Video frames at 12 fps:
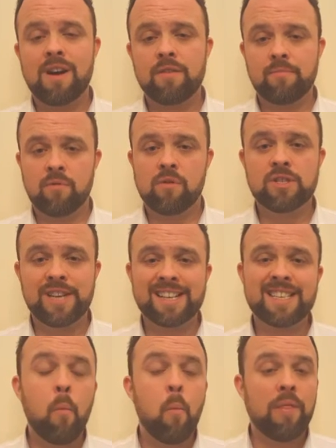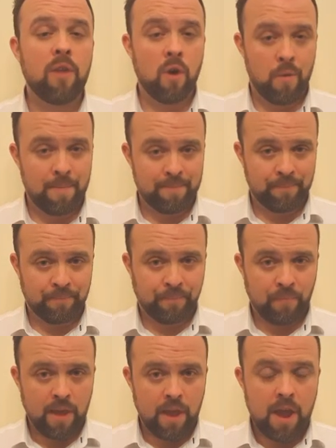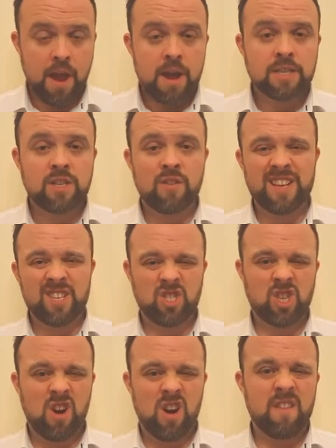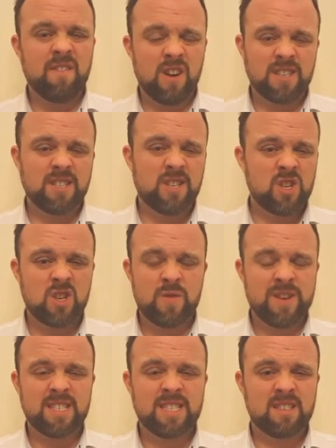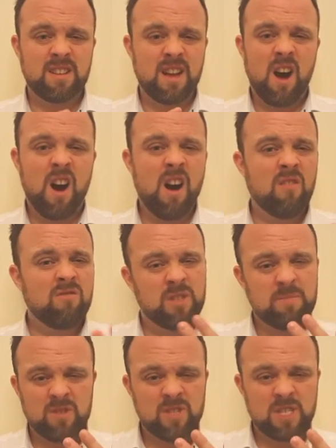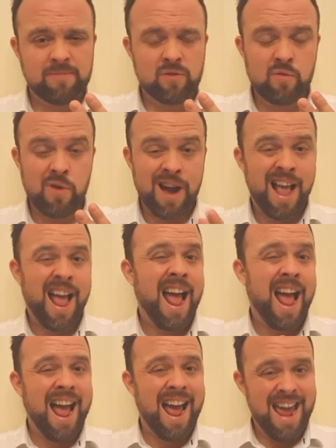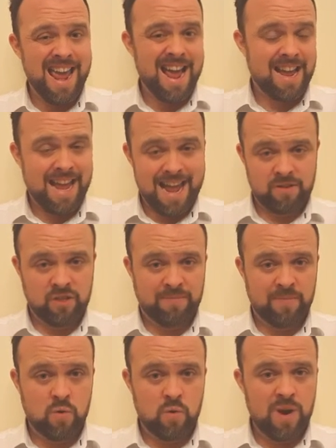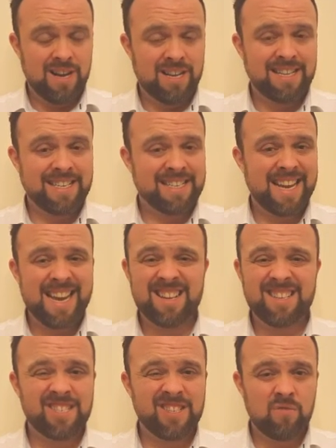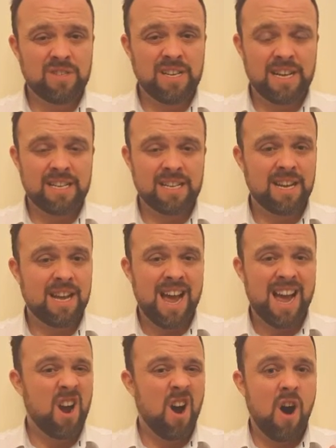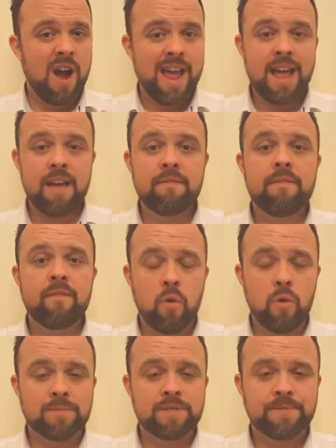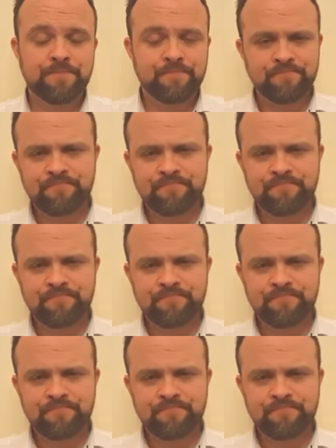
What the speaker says: throughout the project and with whom. So this chart advises us who is R, responsible, A, accountable, C, consulted, and I, informed.